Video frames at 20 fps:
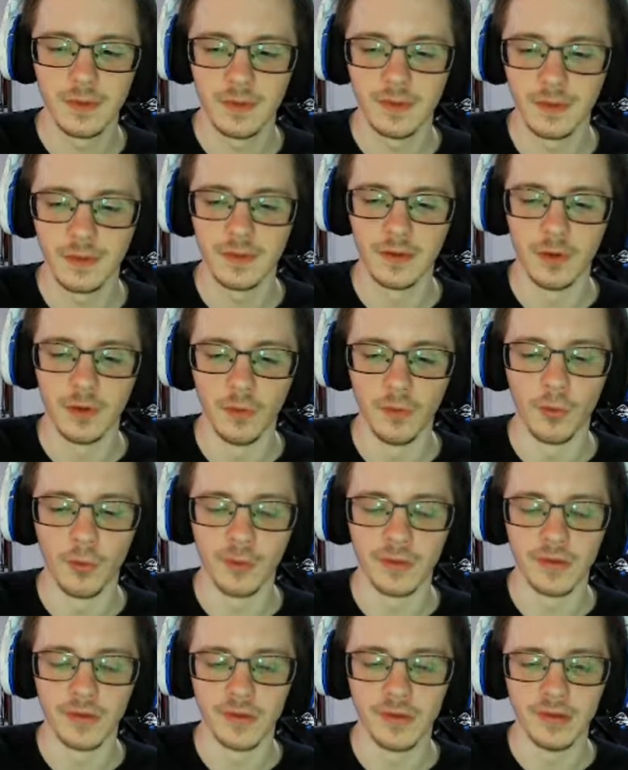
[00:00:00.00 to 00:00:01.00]
go more
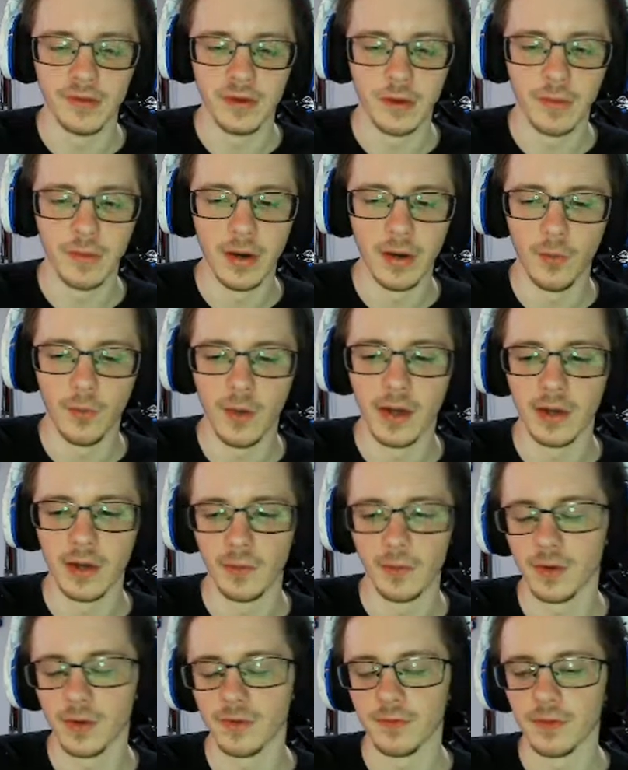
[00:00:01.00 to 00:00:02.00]
into detail about why I
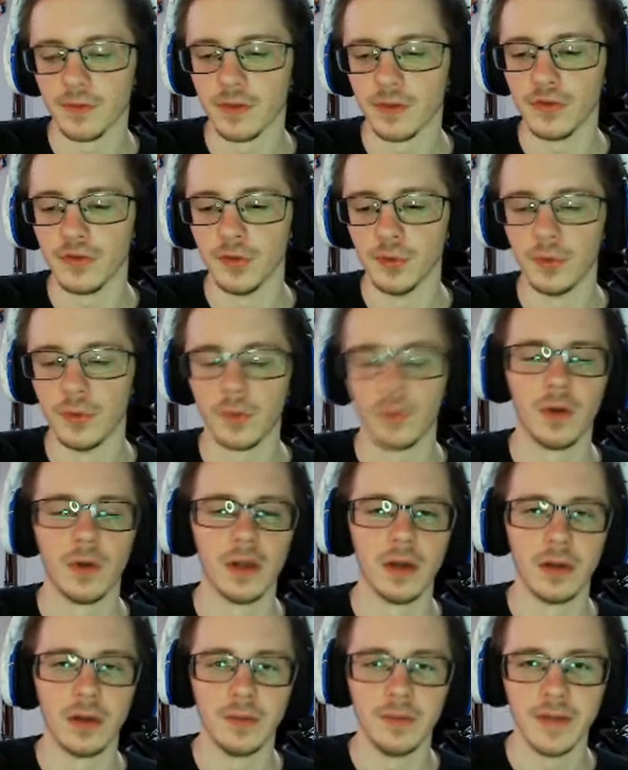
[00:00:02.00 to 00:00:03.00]
want to run 2 and what
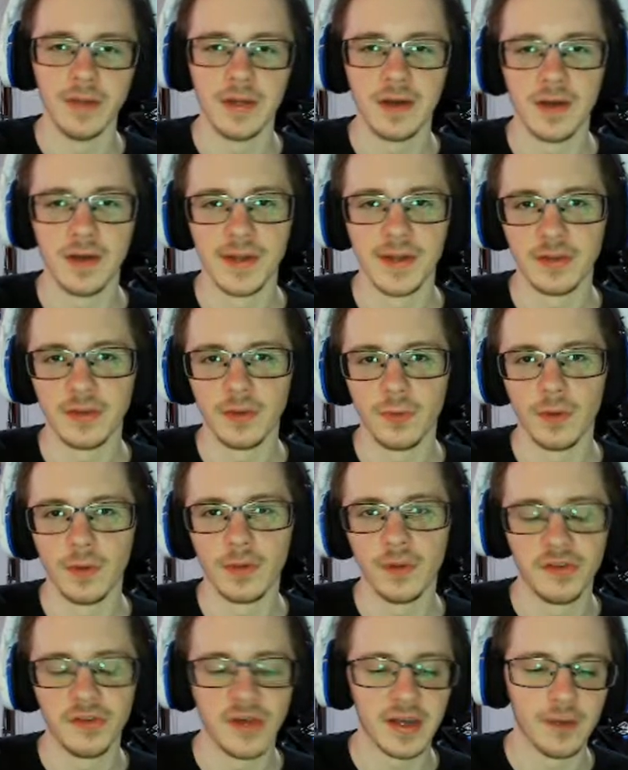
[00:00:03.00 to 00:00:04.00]
I'd be cutting to run the
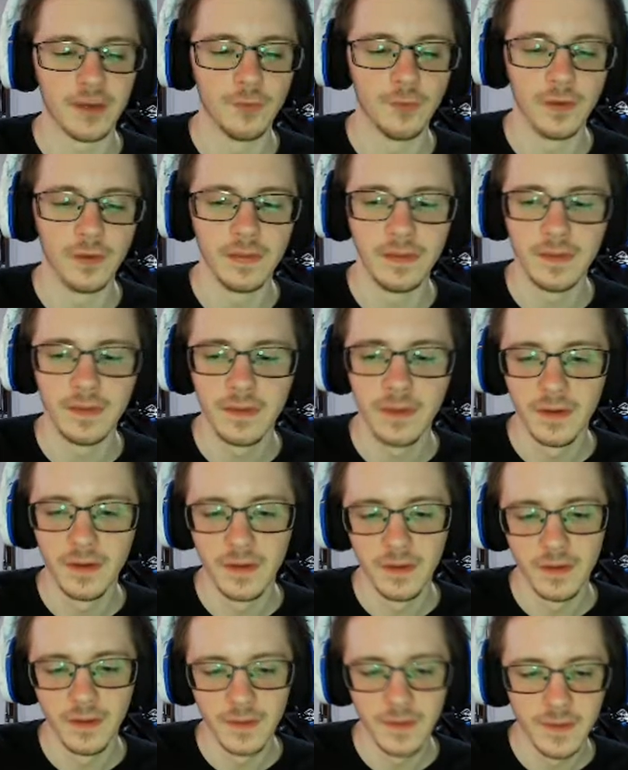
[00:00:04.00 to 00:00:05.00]
second one.
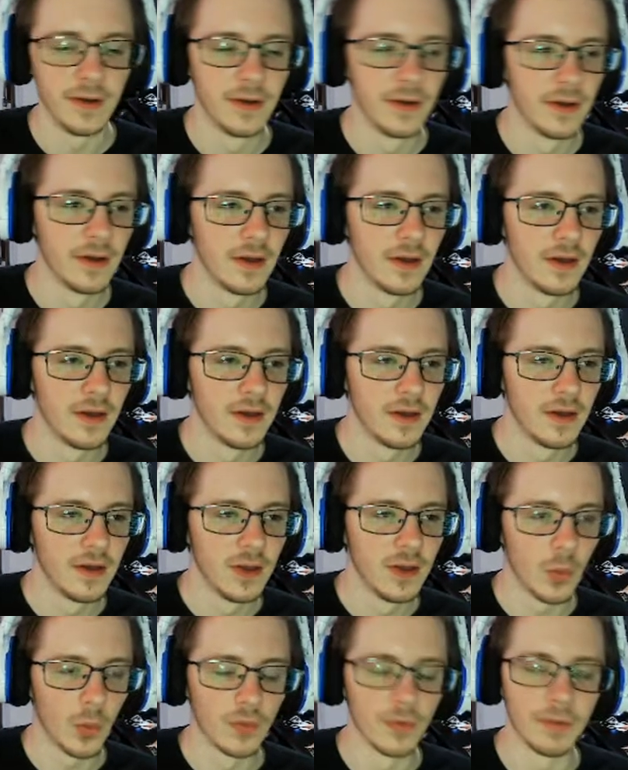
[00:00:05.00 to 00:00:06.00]

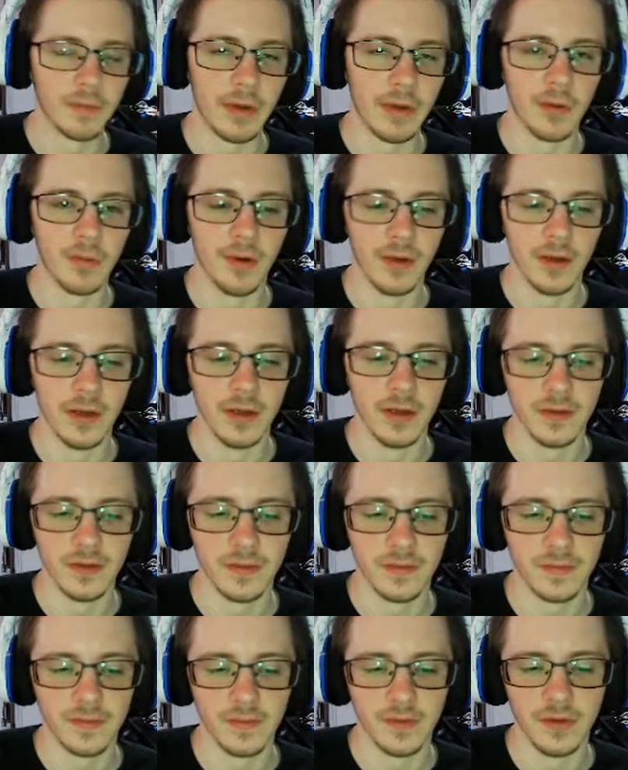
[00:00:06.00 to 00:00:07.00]
1 Repair Plant.
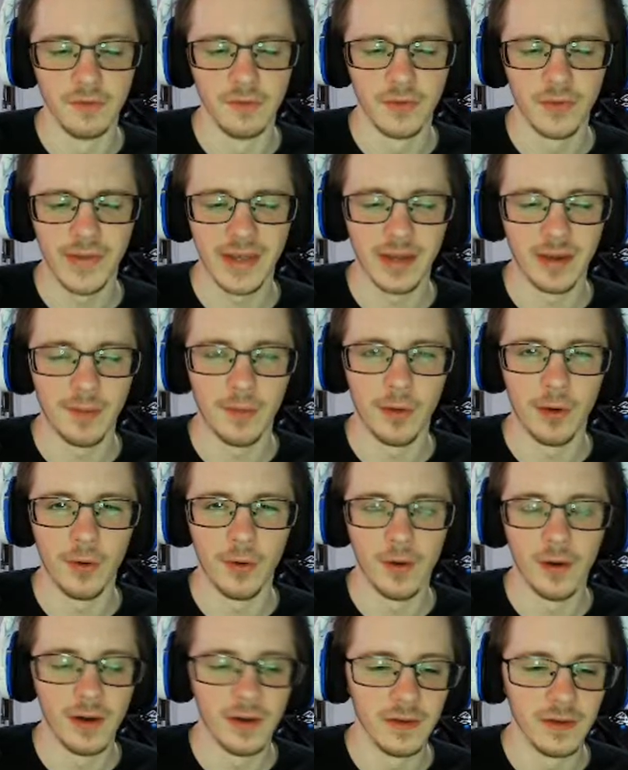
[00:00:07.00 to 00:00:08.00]
Didn't really comp a whole
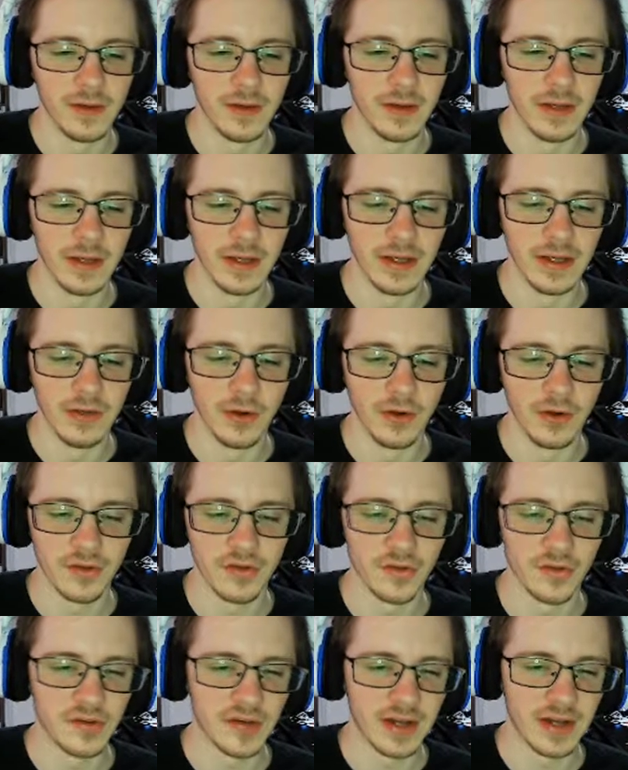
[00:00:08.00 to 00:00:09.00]
lot, and honestly
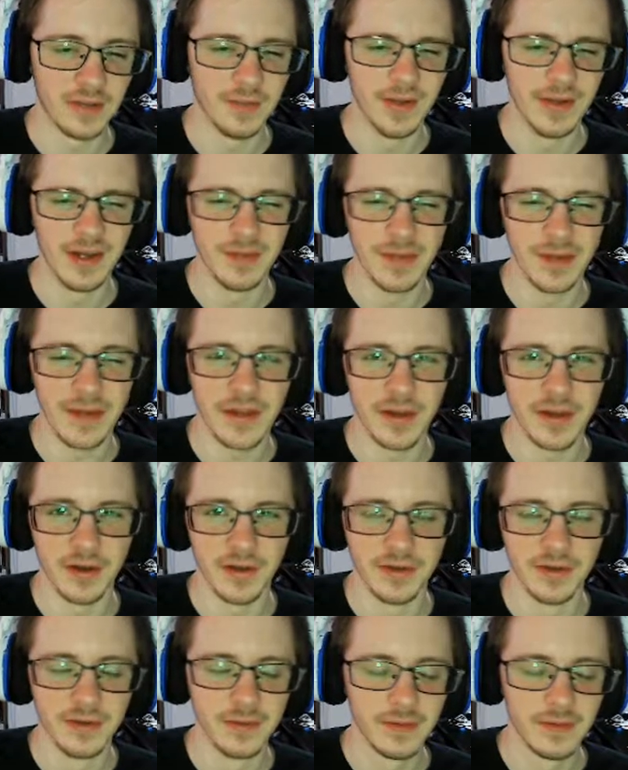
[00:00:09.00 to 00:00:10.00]
it's kind of mid, I might cut
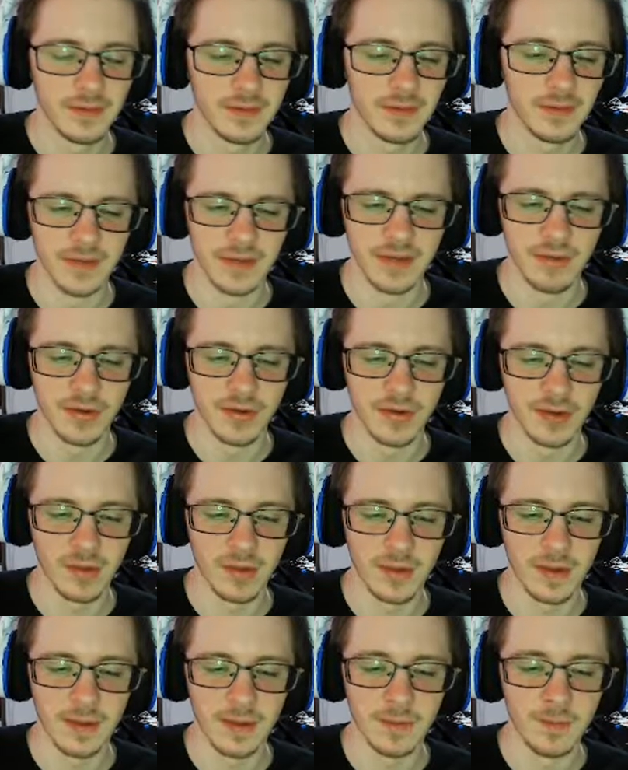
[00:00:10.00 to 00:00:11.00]
it. Every time
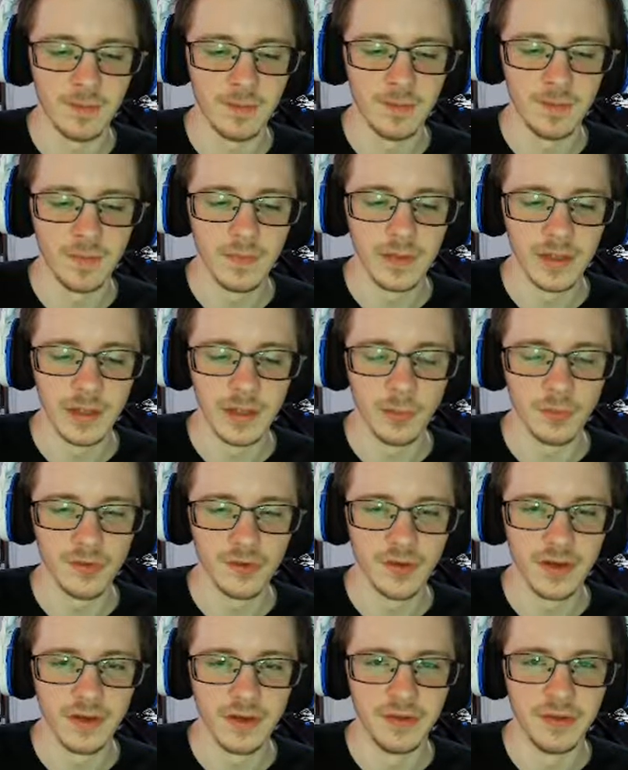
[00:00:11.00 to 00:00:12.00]
I used
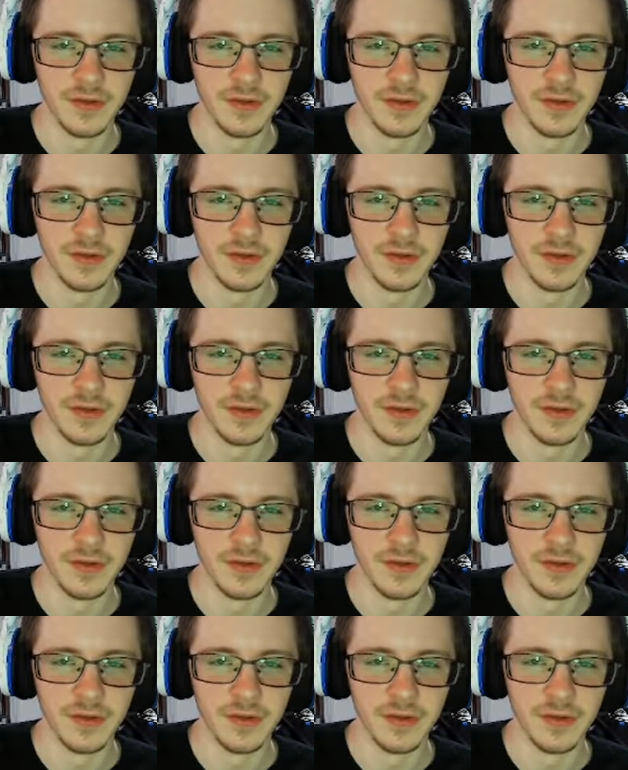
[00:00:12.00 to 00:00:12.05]
it, it didn't